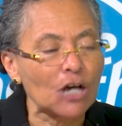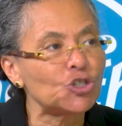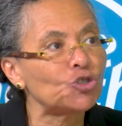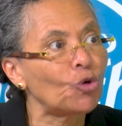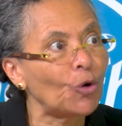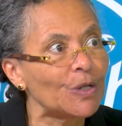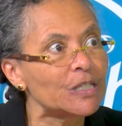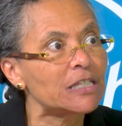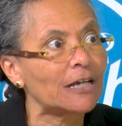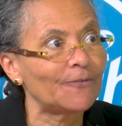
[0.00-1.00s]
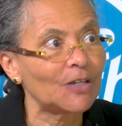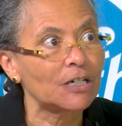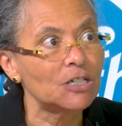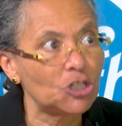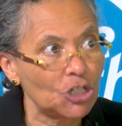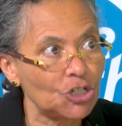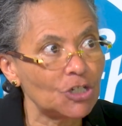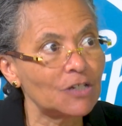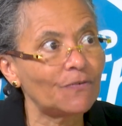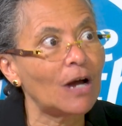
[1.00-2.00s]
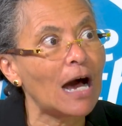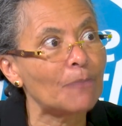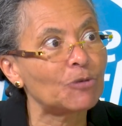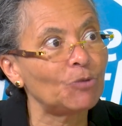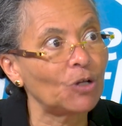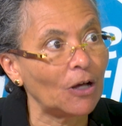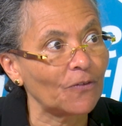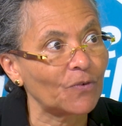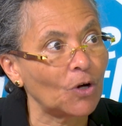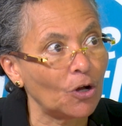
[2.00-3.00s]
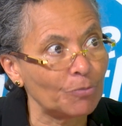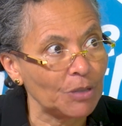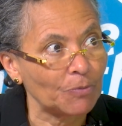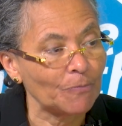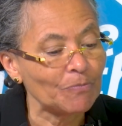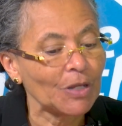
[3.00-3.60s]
assurance of the conditions for optimal health for all people.